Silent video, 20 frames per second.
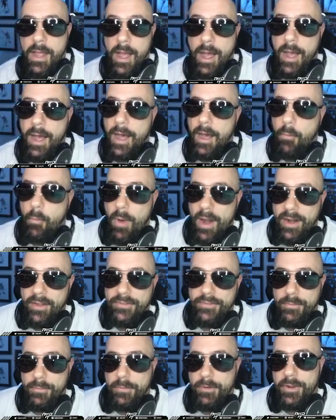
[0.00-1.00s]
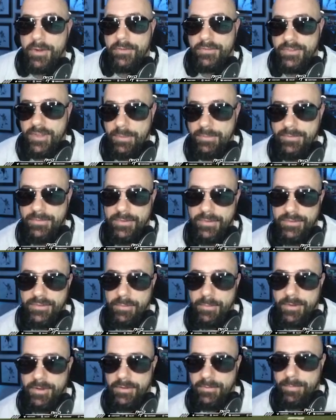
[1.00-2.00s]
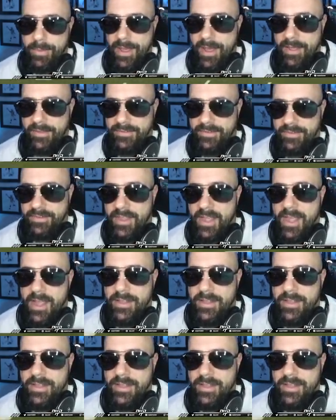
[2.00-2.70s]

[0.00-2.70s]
Uh, wanted some more interceptions on some of these passes.